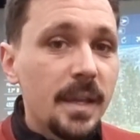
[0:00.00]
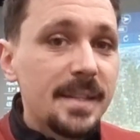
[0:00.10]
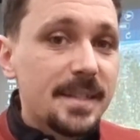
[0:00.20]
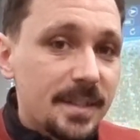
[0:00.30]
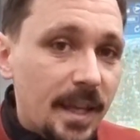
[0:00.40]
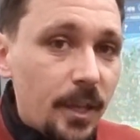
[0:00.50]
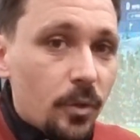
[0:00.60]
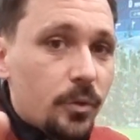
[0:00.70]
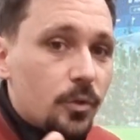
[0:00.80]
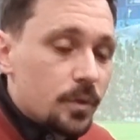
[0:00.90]
Stay
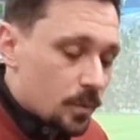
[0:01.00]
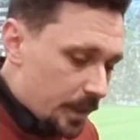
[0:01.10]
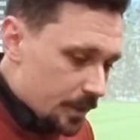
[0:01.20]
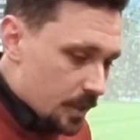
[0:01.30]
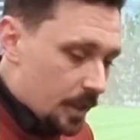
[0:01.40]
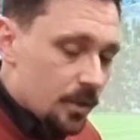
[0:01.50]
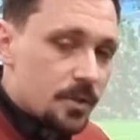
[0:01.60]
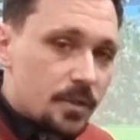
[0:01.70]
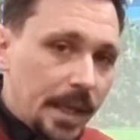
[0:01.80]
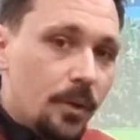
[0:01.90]
on your swing change,
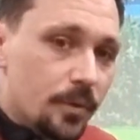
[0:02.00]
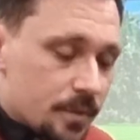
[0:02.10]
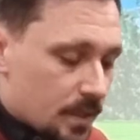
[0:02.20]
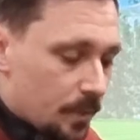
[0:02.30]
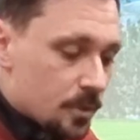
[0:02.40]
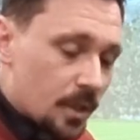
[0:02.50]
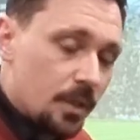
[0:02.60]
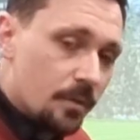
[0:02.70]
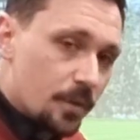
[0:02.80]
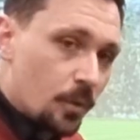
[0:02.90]
stay on the same
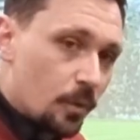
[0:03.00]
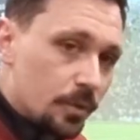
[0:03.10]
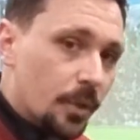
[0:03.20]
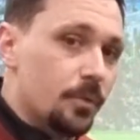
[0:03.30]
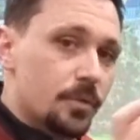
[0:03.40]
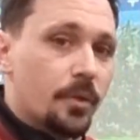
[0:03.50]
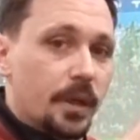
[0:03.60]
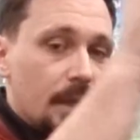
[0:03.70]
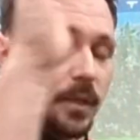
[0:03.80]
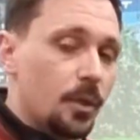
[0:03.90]
chain of thought. Don't try
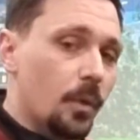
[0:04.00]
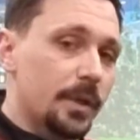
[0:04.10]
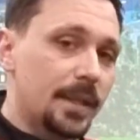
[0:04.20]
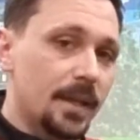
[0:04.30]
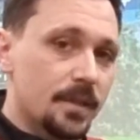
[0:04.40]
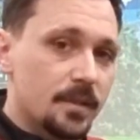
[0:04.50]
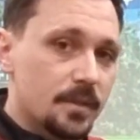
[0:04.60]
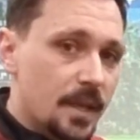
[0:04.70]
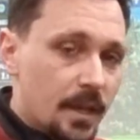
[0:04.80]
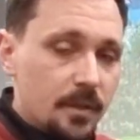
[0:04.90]
and get new ideas,
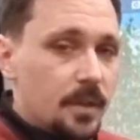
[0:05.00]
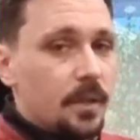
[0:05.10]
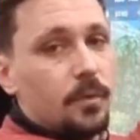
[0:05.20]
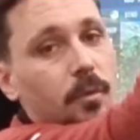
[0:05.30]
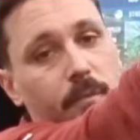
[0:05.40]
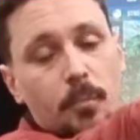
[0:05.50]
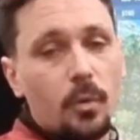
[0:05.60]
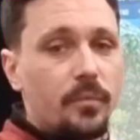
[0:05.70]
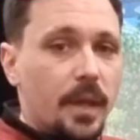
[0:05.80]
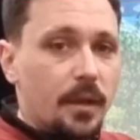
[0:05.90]
because that can give you
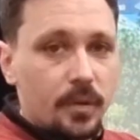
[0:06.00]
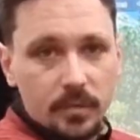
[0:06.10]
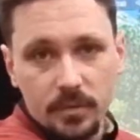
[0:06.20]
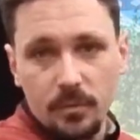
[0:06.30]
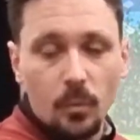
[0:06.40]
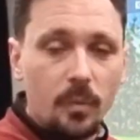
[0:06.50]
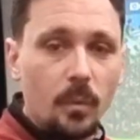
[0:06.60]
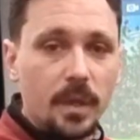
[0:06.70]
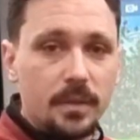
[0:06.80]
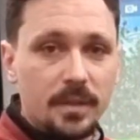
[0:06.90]
more variance from one
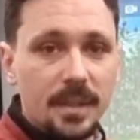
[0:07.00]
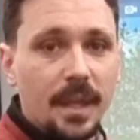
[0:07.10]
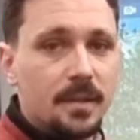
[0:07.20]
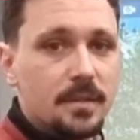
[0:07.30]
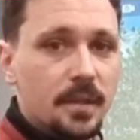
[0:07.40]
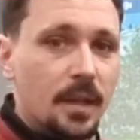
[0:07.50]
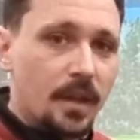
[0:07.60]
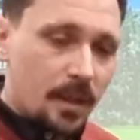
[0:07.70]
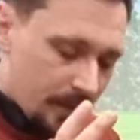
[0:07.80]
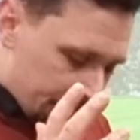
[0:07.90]
week to the next.
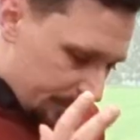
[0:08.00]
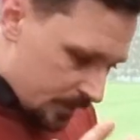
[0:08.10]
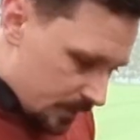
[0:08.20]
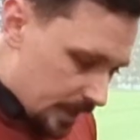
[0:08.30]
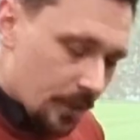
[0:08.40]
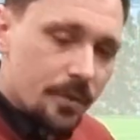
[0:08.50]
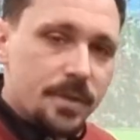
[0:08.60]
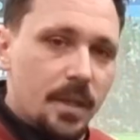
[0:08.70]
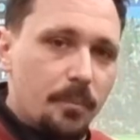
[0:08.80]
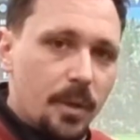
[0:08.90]
Stay on the
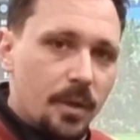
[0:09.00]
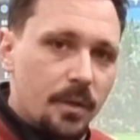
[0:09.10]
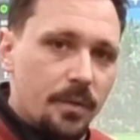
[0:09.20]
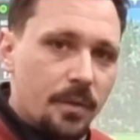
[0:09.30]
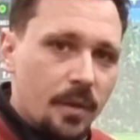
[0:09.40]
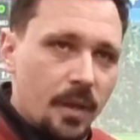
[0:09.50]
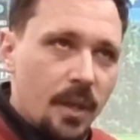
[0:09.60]
same path.